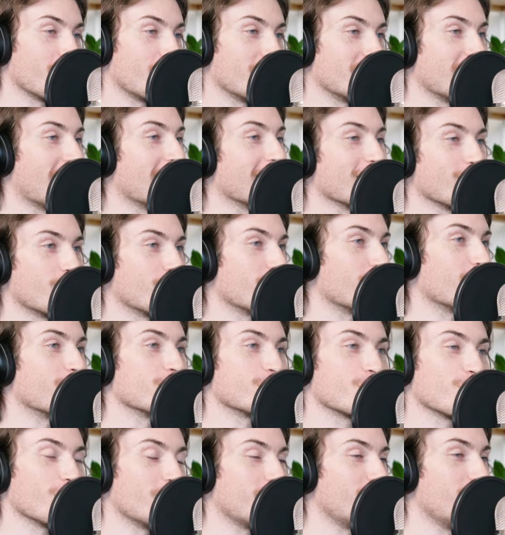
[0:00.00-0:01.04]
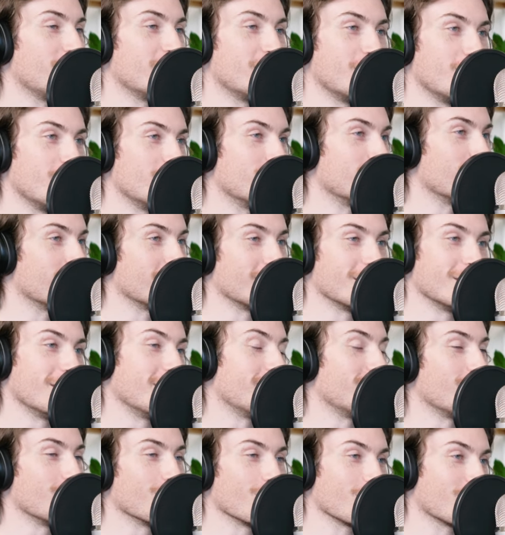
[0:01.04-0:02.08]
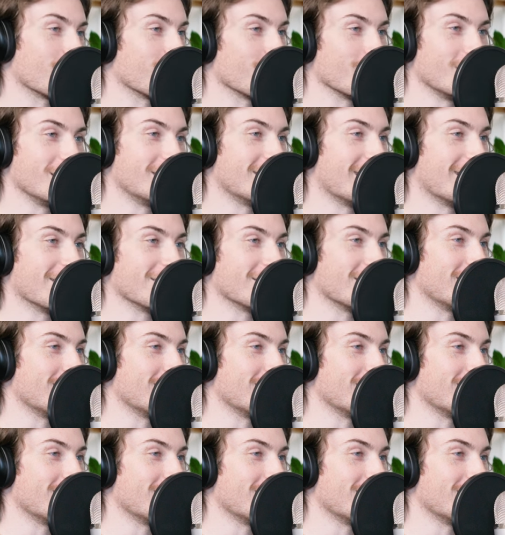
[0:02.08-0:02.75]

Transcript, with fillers: but not one of those creepy dudes when if you work in retail,